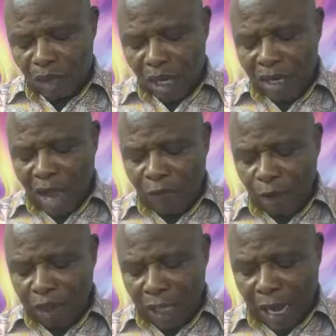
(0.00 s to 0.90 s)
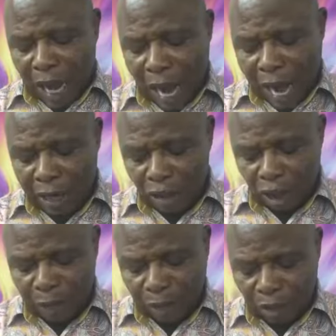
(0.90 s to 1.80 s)
therefore shall I
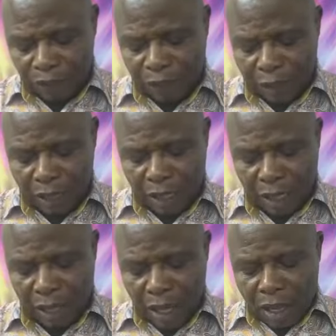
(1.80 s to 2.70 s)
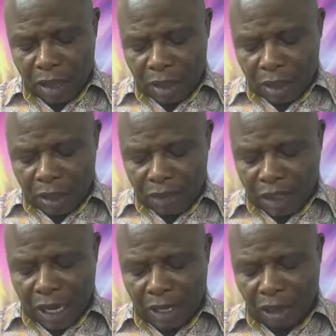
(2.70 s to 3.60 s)
not be confounded,
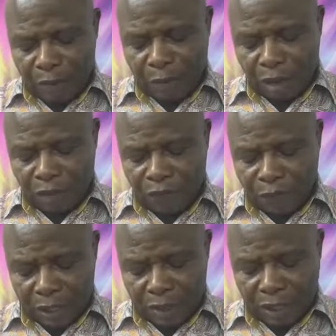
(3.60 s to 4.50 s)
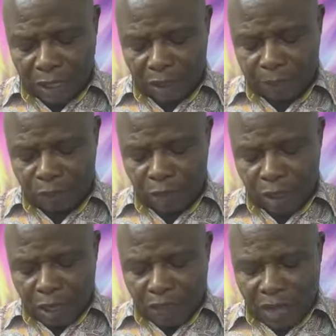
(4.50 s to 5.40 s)
shall I not be confounded.
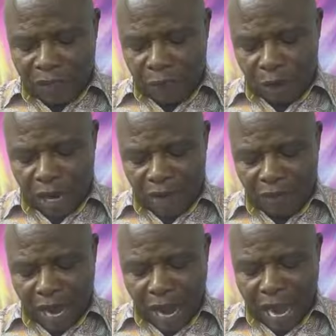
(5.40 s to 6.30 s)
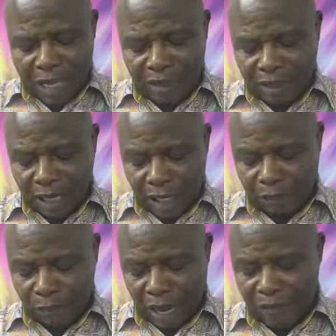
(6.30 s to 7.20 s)
Therefore have I
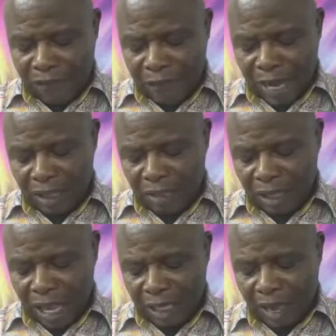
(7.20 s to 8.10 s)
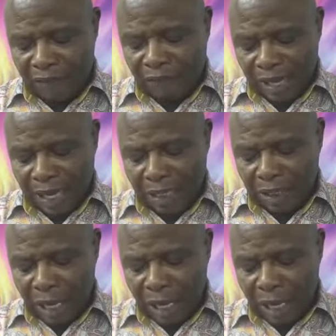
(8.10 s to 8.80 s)
set my face like a flint,